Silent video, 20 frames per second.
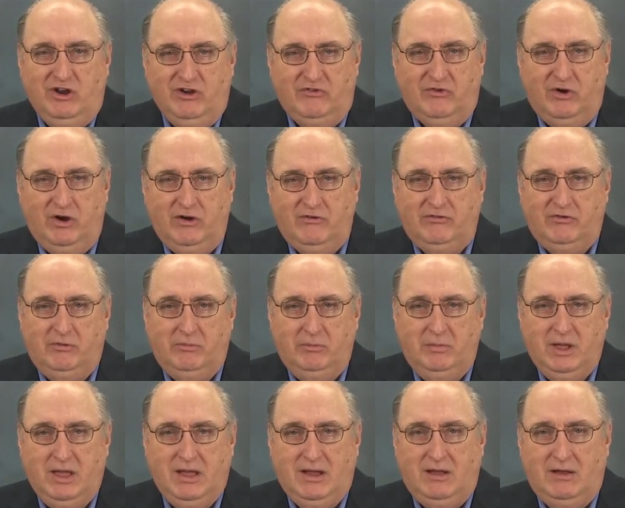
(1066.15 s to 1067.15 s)
different
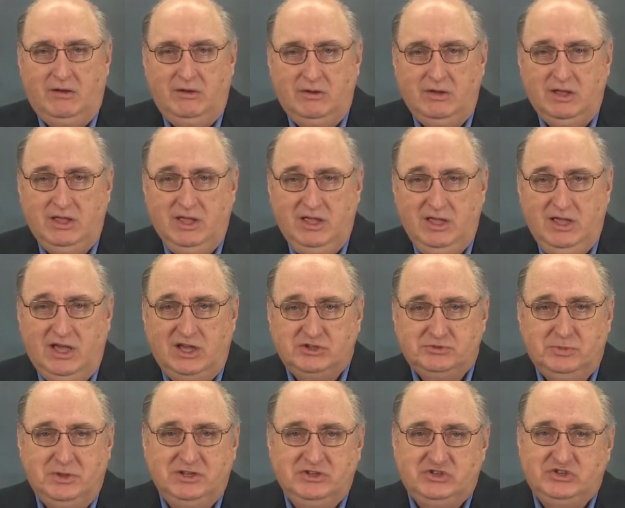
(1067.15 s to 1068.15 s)
from how he
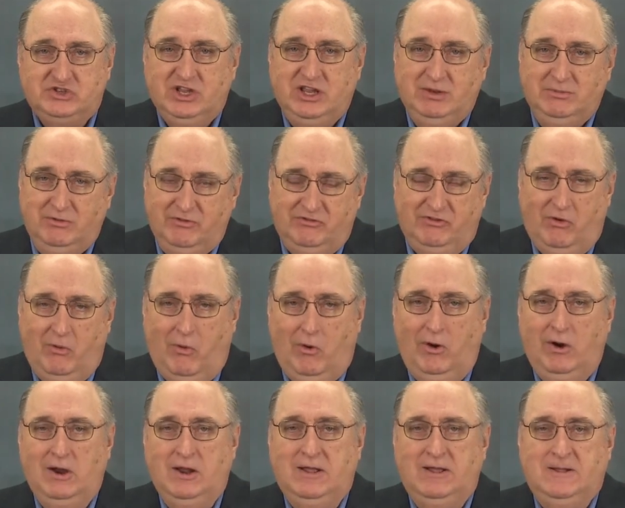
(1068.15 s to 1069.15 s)
has been seen
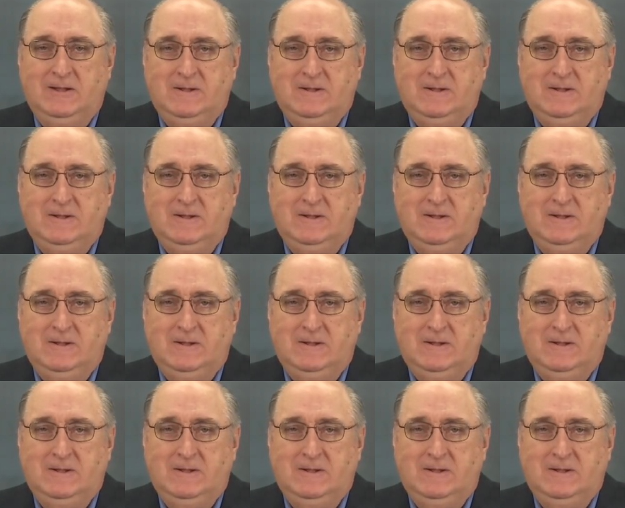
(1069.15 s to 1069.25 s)
before,